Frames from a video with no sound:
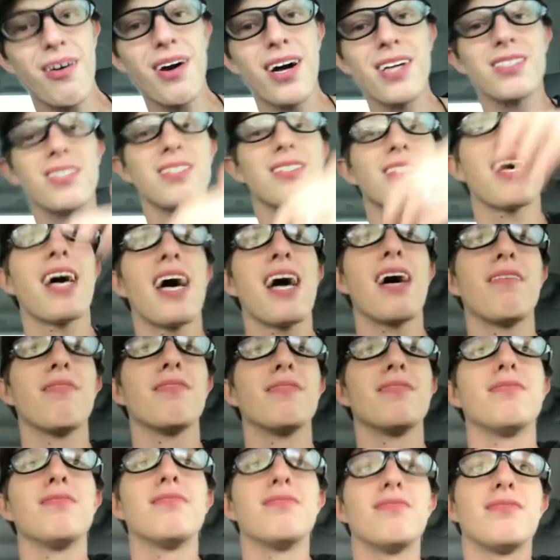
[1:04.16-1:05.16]
I just
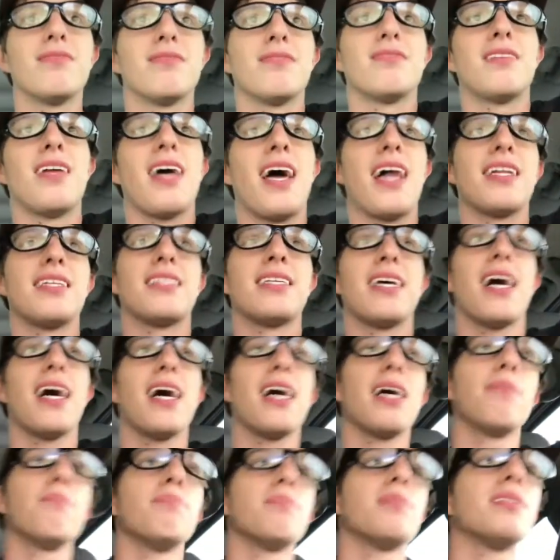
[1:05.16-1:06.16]
haven't had
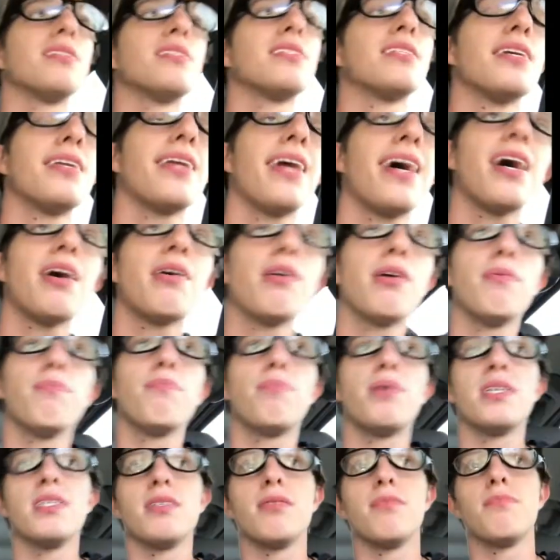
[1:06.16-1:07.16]
time to sit down and
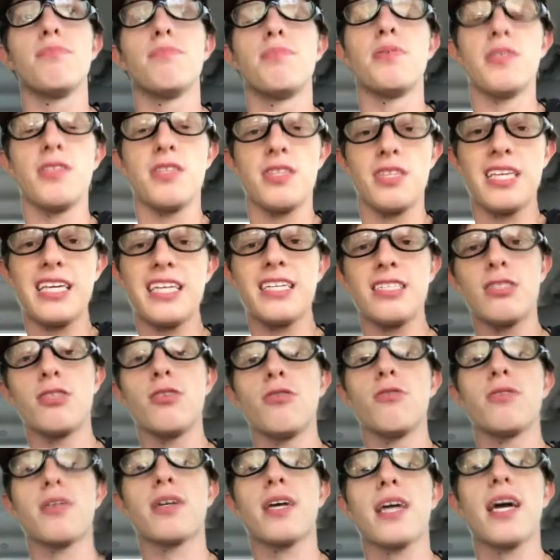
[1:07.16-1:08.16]
put these
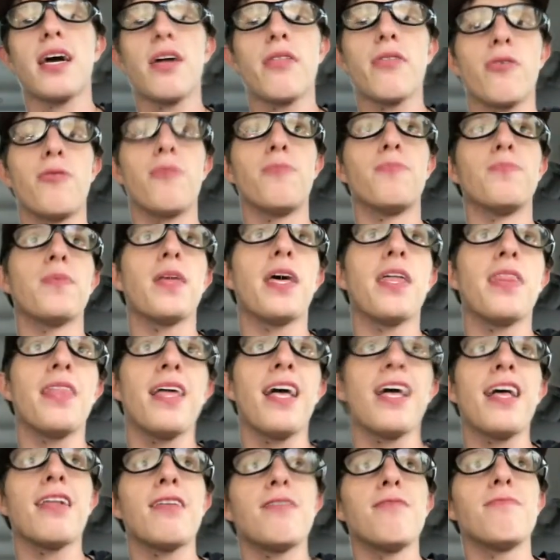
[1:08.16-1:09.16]
two together and
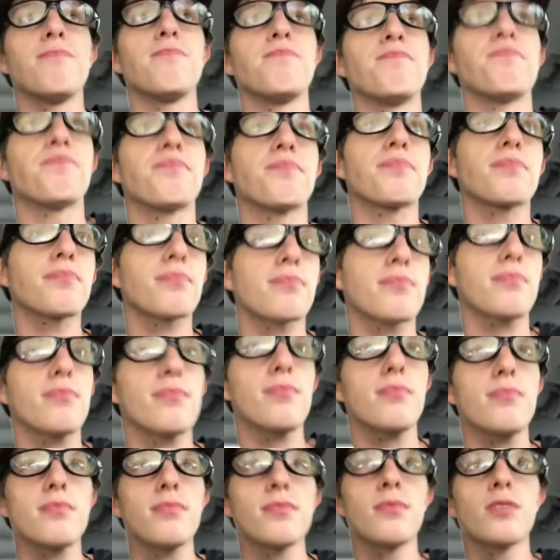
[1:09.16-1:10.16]
then
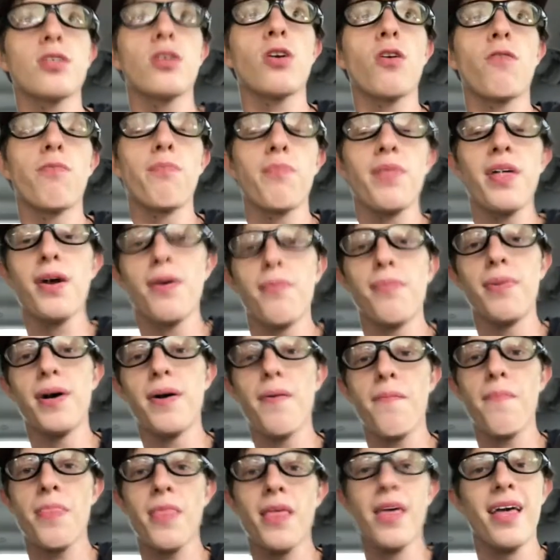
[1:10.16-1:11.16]
go from there. But
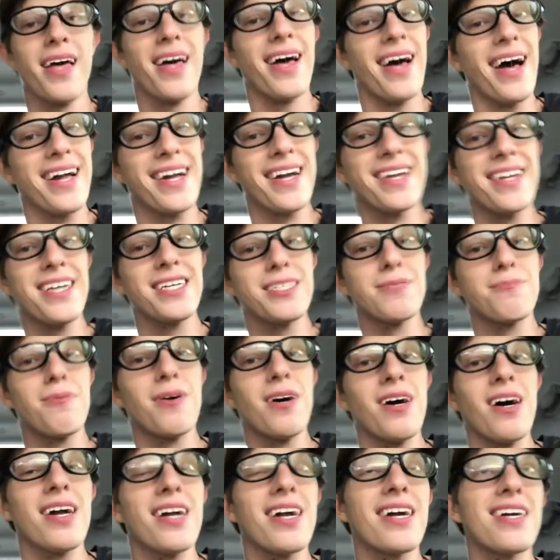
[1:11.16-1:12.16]
I got
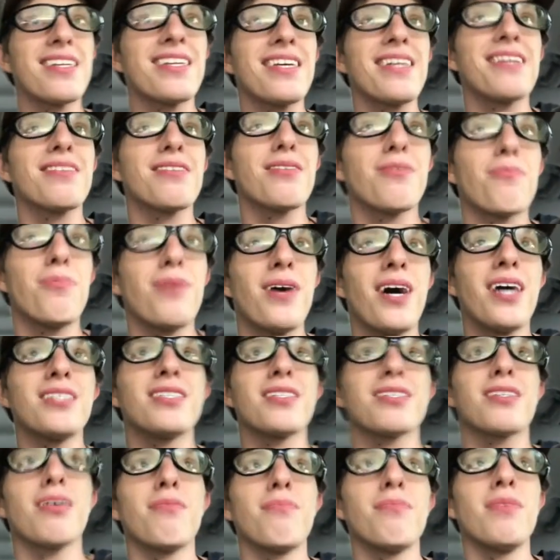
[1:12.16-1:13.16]
a neat little
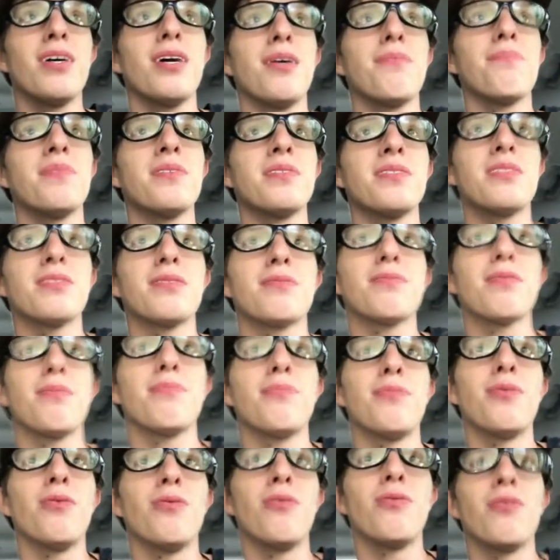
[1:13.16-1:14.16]
project coming up. This is
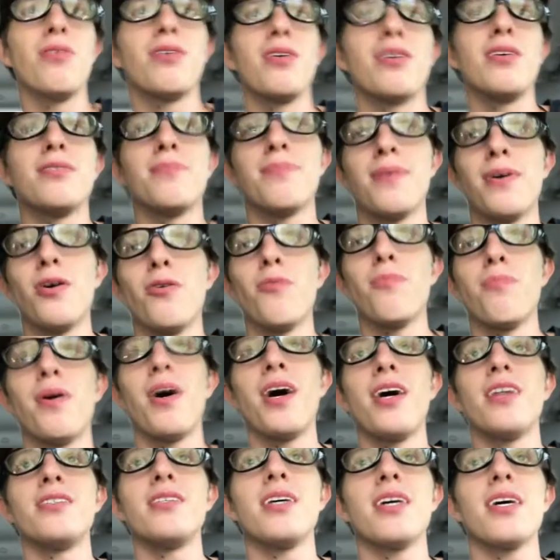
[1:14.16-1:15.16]
it's my own
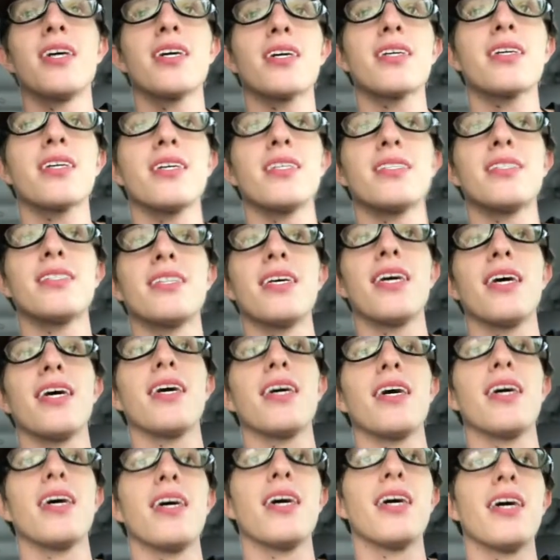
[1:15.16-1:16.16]
project. It's
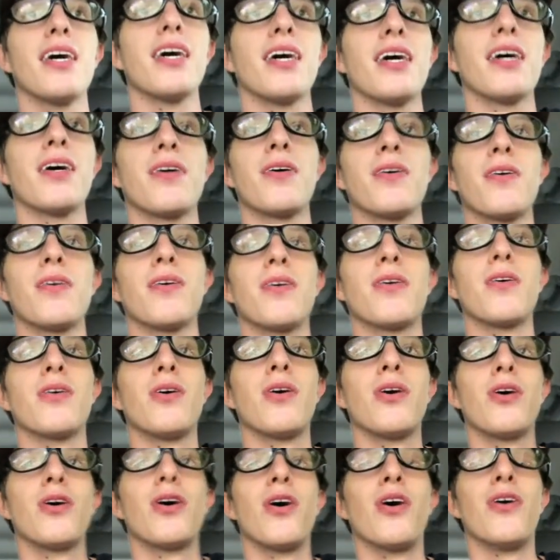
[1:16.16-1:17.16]
a
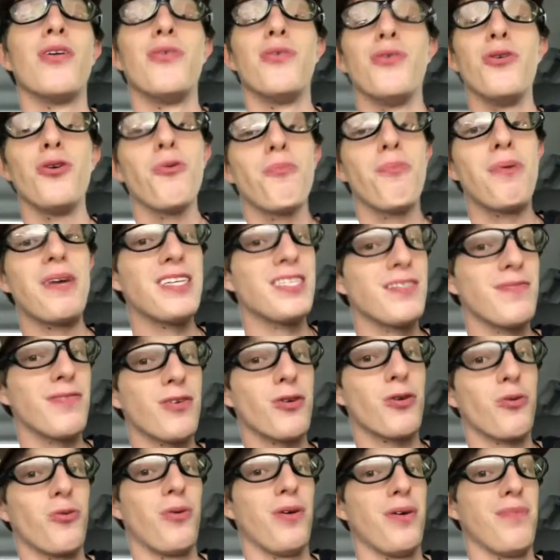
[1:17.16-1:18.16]
new piece of
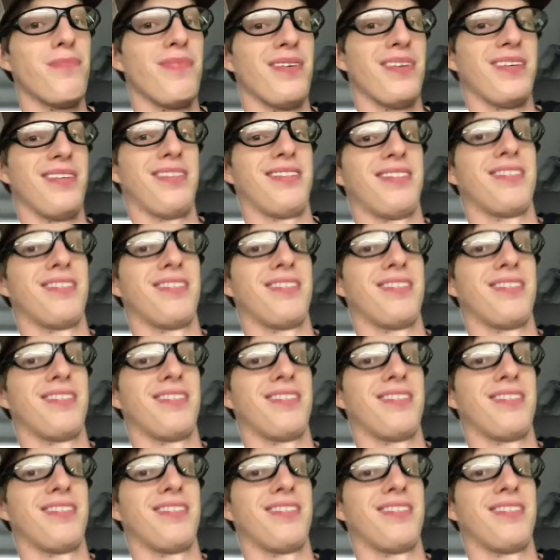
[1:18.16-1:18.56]
equipment.